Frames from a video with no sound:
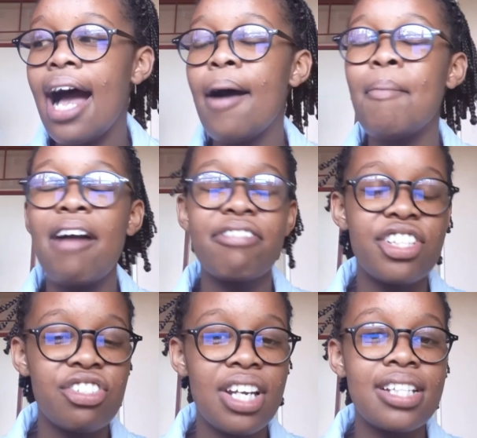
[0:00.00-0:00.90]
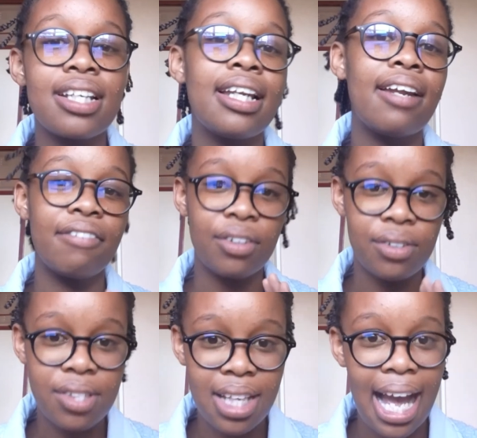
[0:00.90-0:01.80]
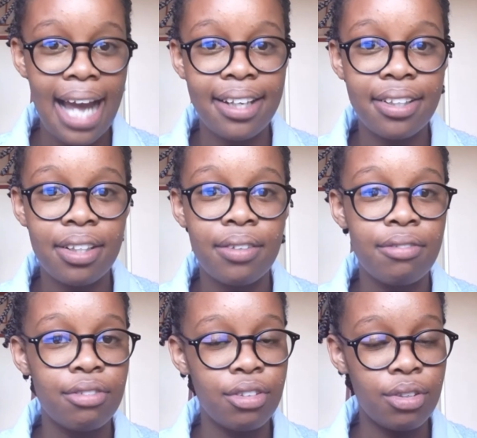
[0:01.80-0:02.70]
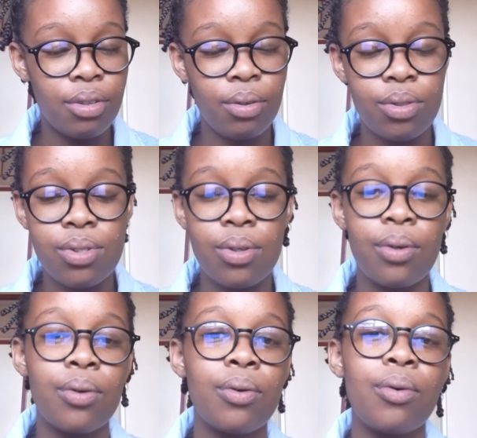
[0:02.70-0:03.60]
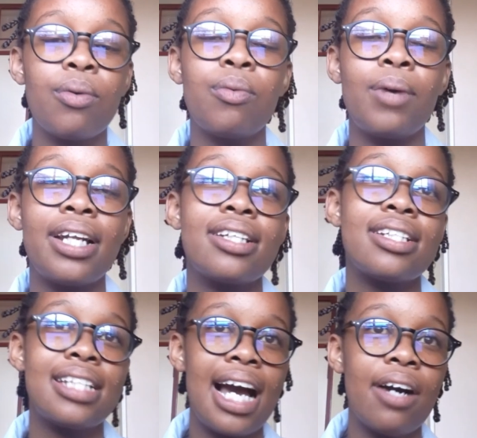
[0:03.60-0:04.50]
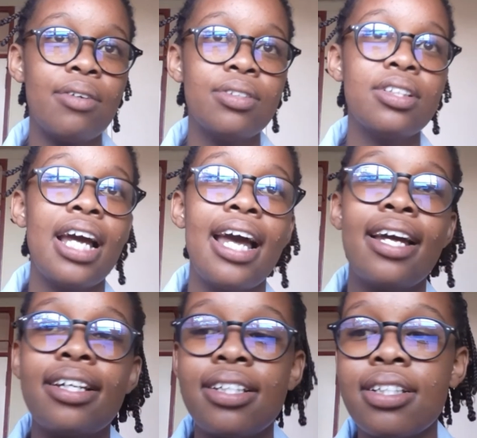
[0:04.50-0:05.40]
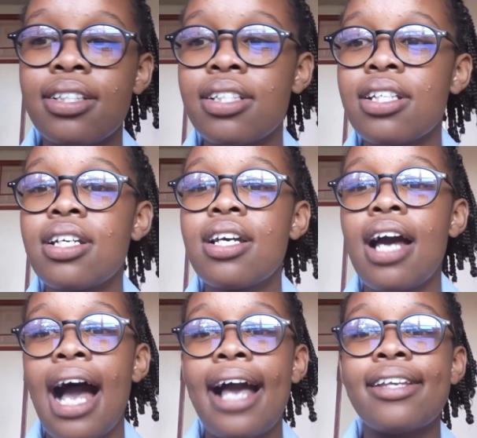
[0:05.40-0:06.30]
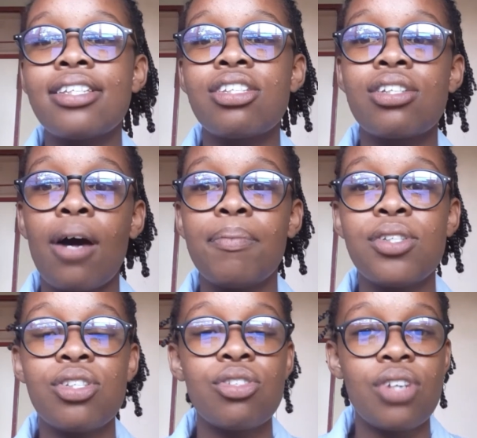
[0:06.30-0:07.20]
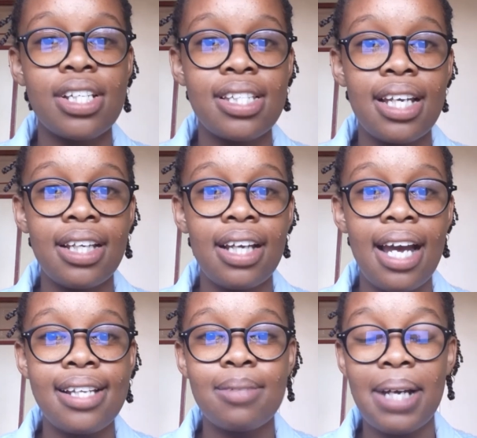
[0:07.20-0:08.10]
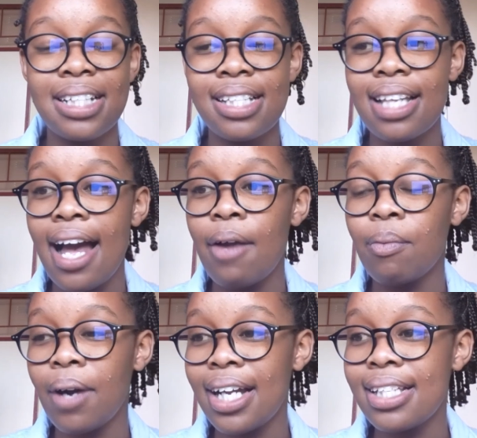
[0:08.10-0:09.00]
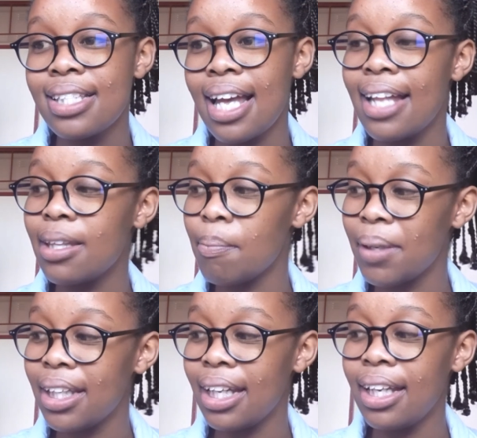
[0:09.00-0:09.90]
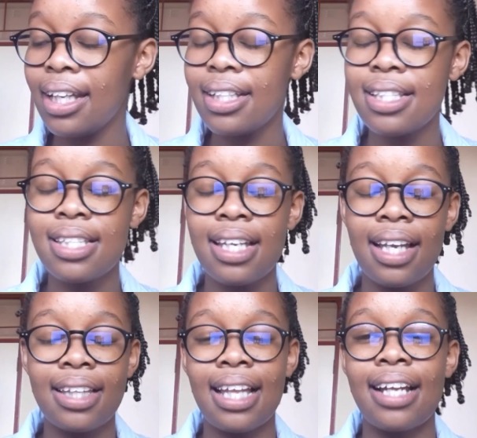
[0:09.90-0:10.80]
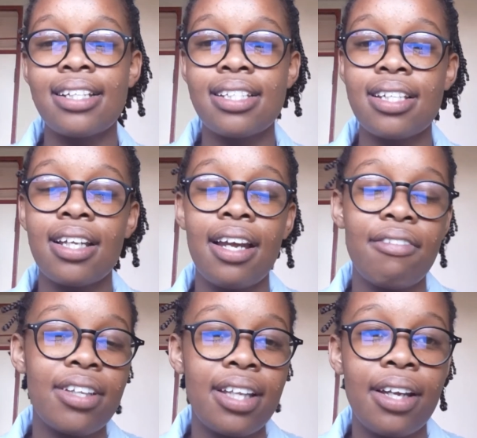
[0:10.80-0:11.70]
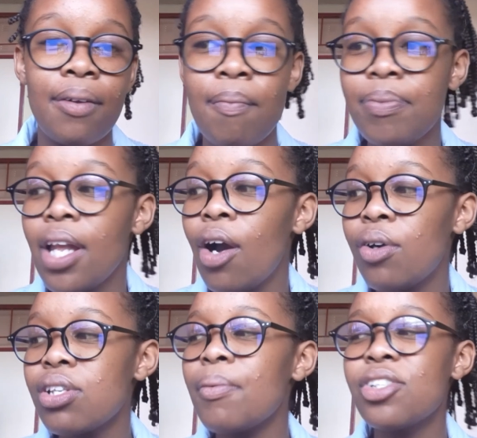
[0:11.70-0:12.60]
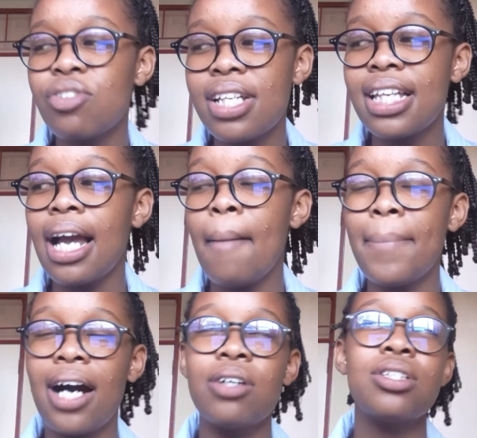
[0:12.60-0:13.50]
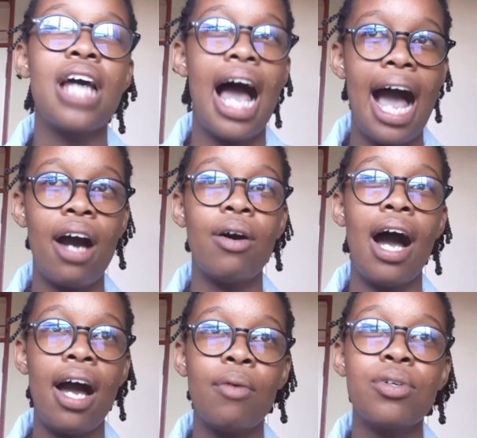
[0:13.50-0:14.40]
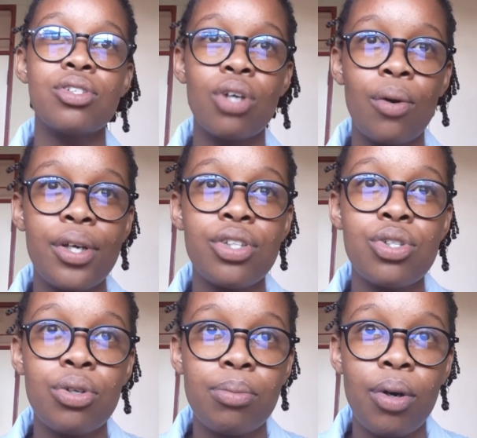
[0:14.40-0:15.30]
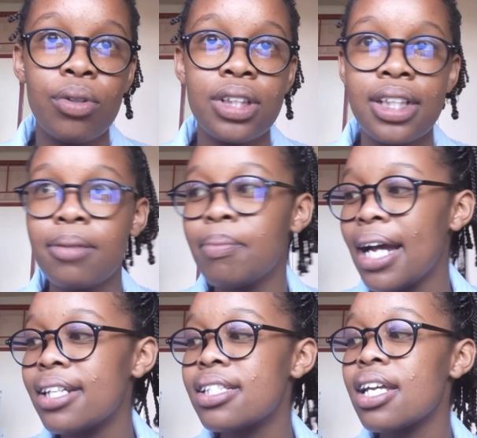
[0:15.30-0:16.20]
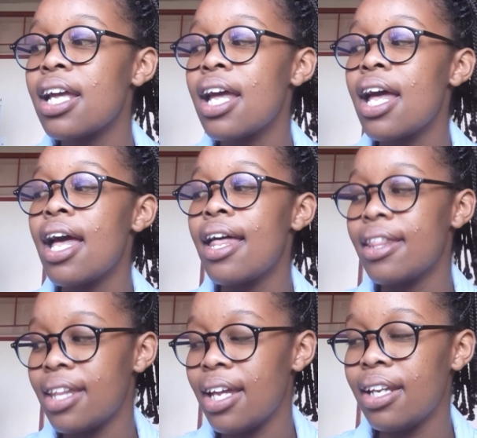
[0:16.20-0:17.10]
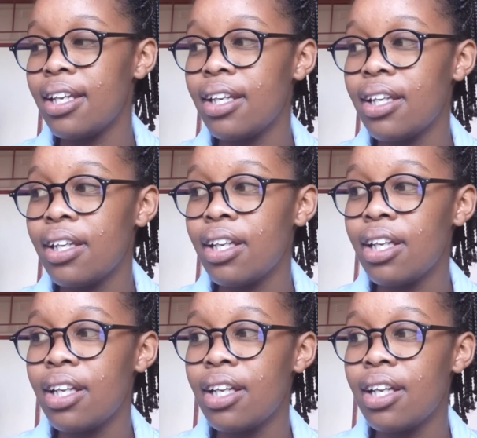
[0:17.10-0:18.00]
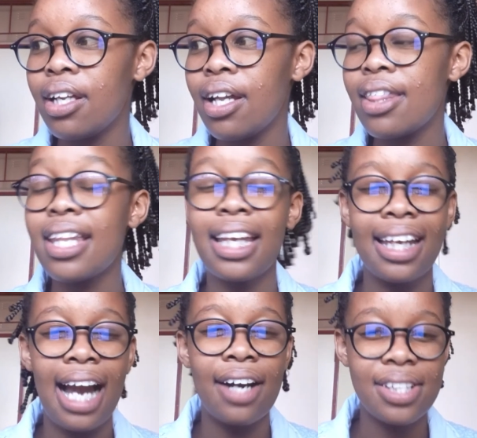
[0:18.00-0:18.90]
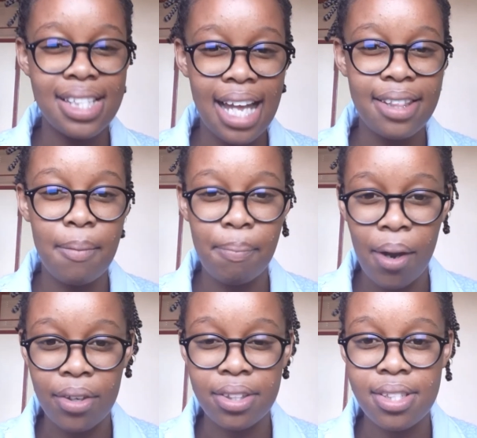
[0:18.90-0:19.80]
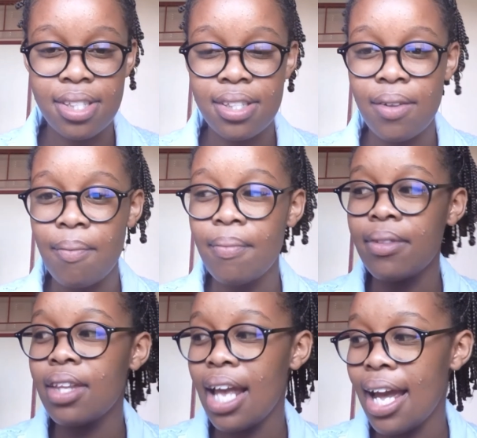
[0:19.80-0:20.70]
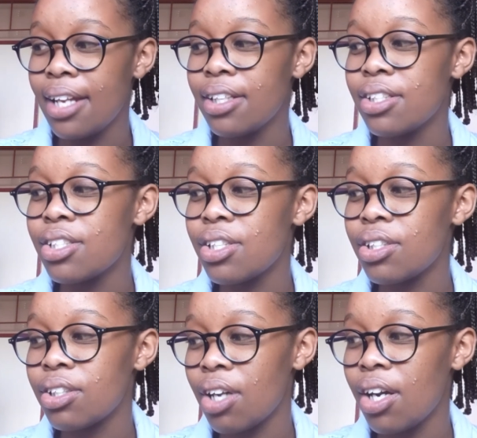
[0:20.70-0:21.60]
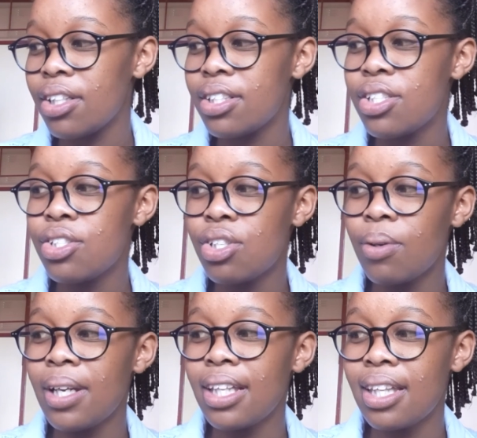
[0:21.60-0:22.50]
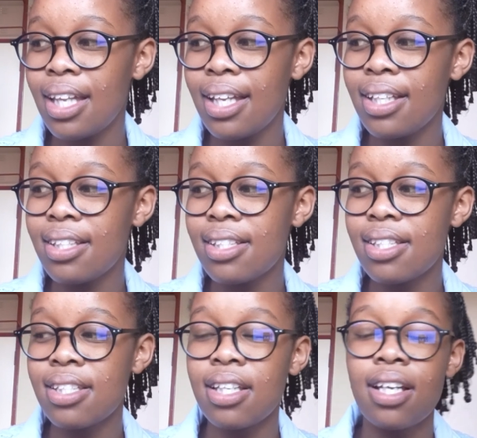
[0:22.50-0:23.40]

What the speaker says: my frustration levels kind of also went down and I stopped stressing as much as I was at the beginning, seeing that everything. Also, I was stressing about how I was going to mold it, but then thinking outside the box and not doing things